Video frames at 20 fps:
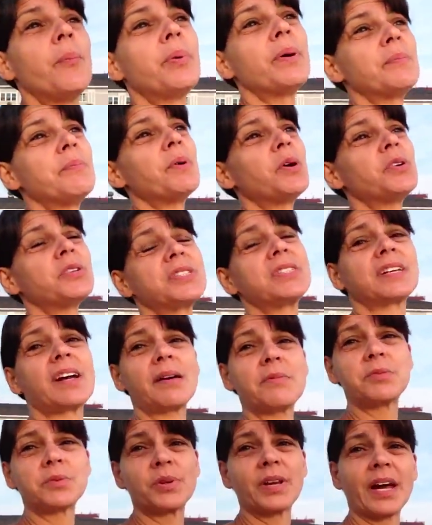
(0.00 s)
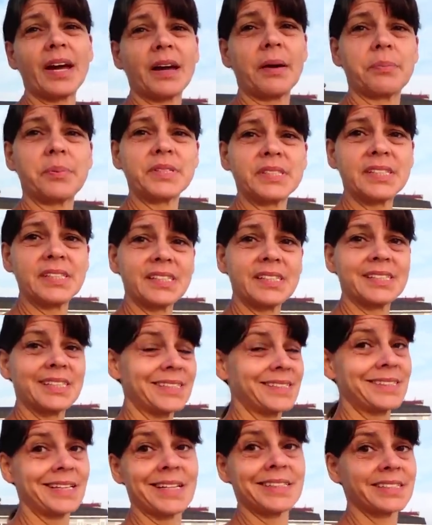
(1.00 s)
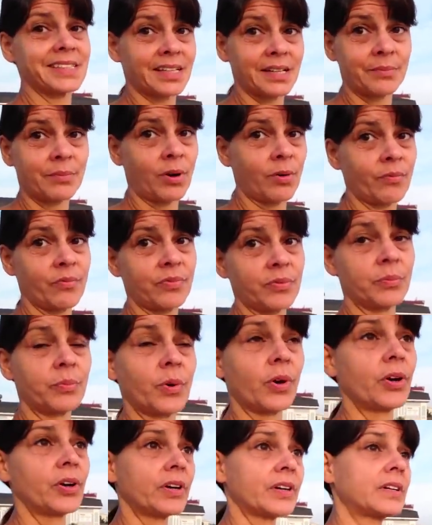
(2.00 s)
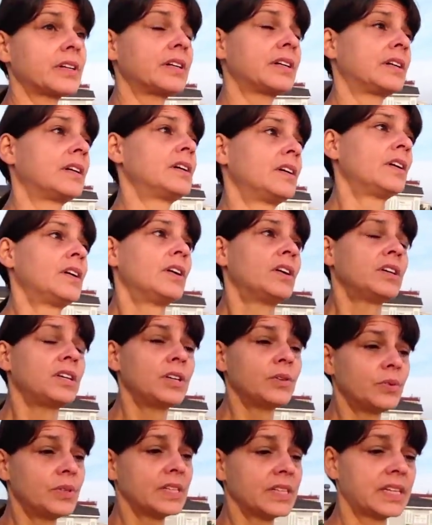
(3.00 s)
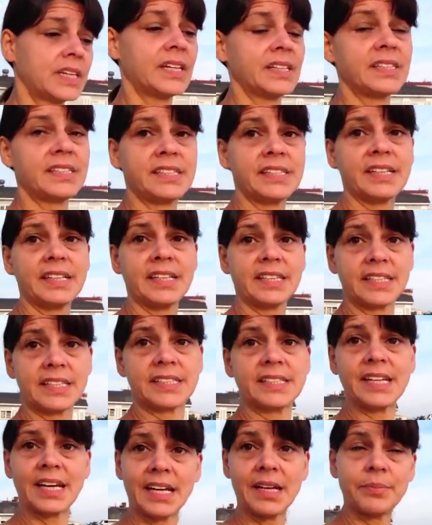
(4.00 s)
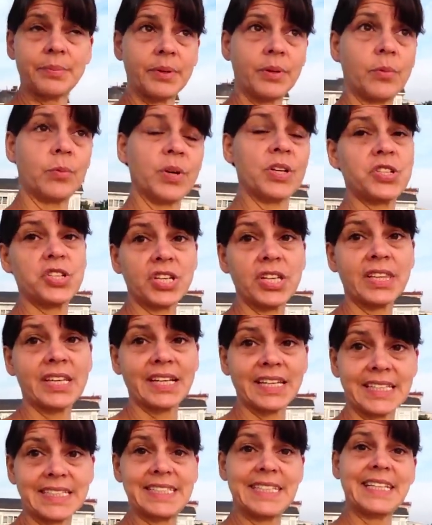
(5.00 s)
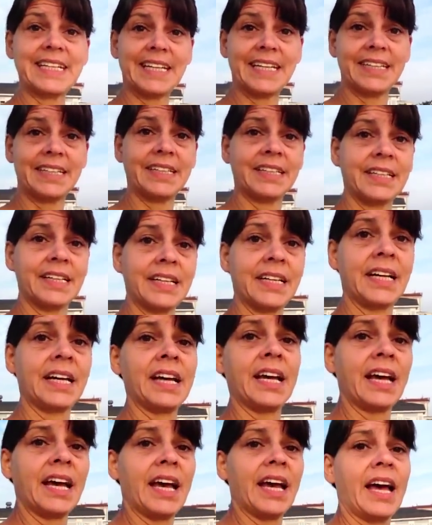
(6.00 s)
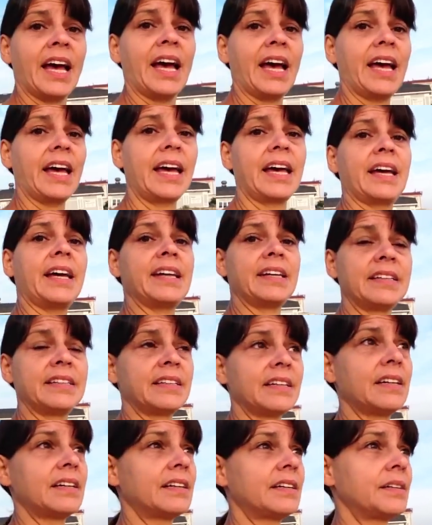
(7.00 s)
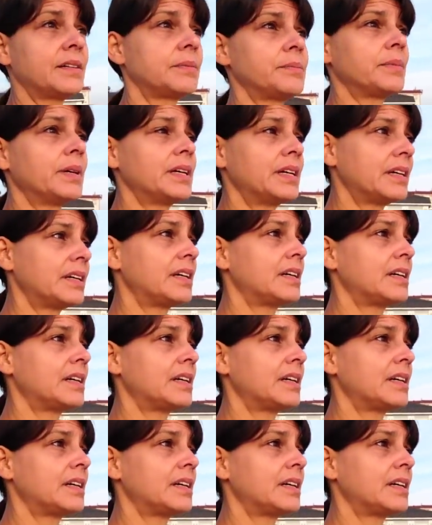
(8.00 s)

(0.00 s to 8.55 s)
But most times what happens is he doesn't come home from work. You and the kids sit at the table wishing that he did, and um,